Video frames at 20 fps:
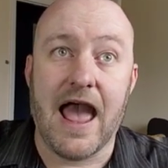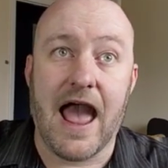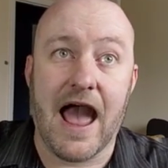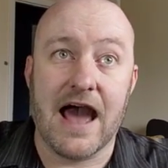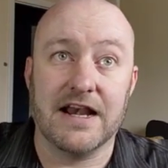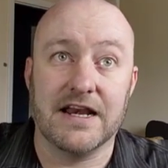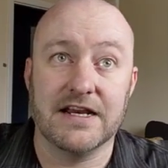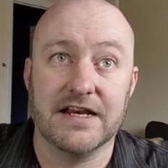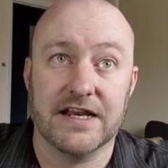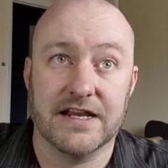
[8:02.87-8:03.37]

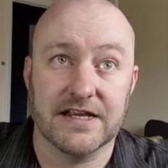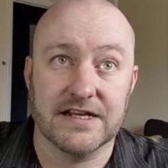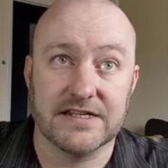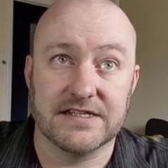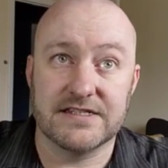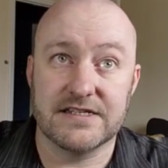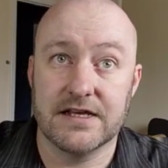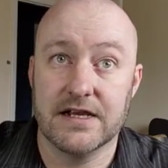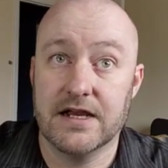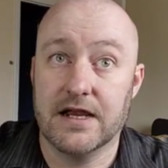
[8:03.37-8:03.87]
And it
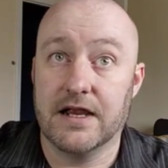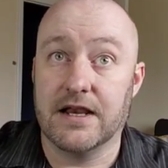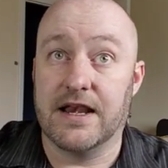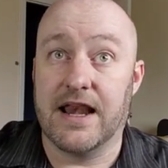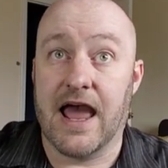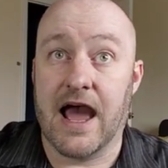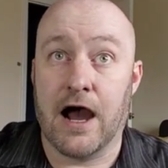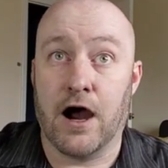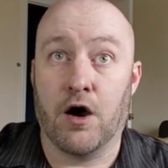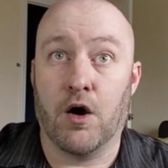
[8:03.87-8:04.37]
is
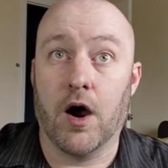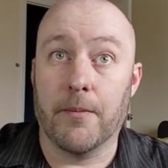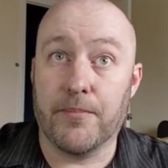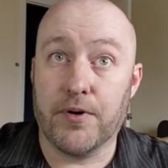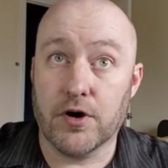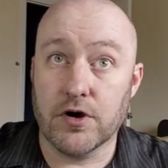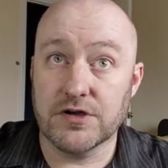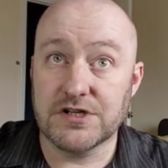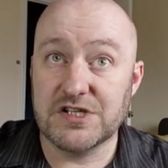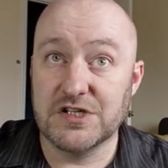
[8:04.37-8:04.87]
now a
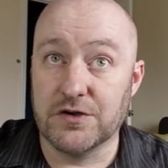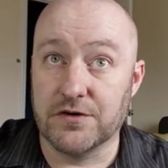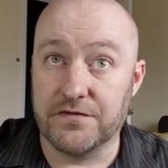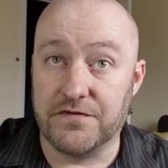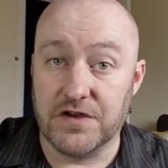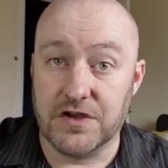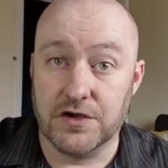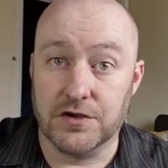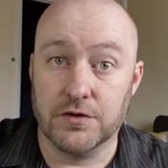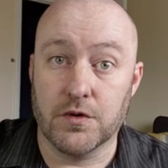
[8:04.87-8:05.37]
personal
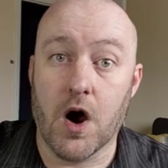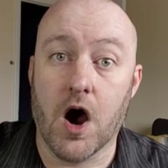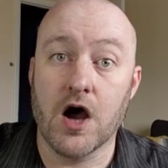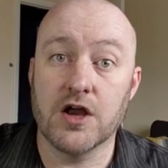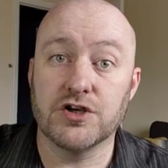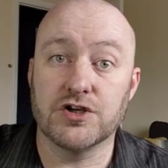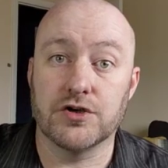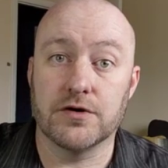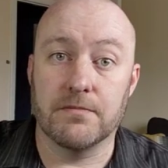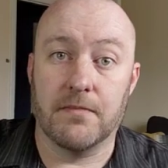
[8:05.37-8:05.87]
view
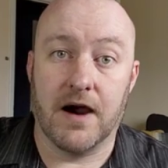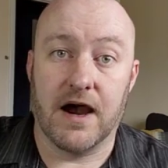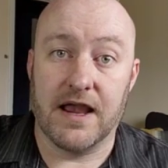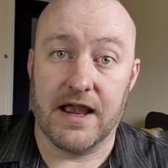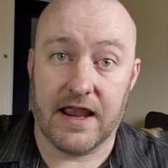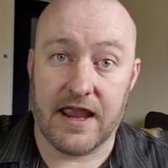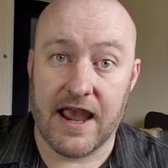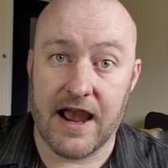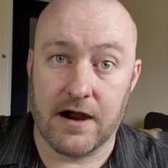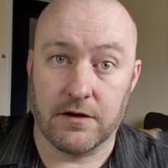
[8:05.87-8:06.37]
under my
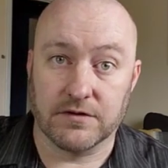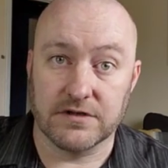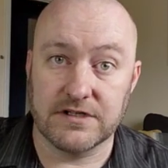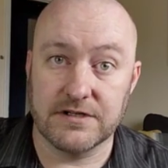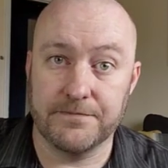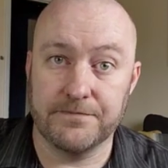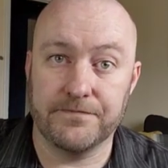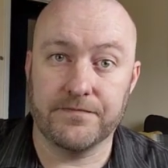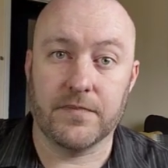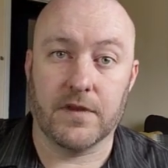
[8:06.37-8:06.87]
account.